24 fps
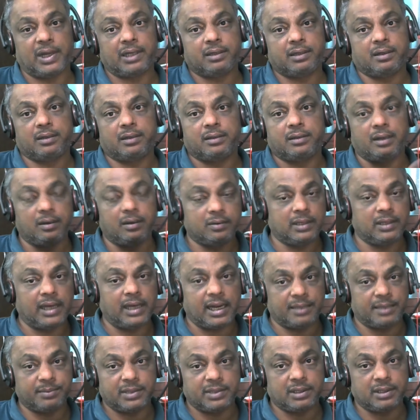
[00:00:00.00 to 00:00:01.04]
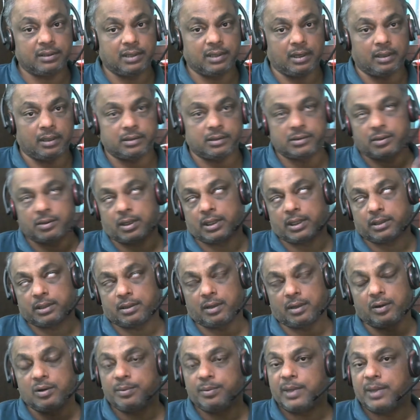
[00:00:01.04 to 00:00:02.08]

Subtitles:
the global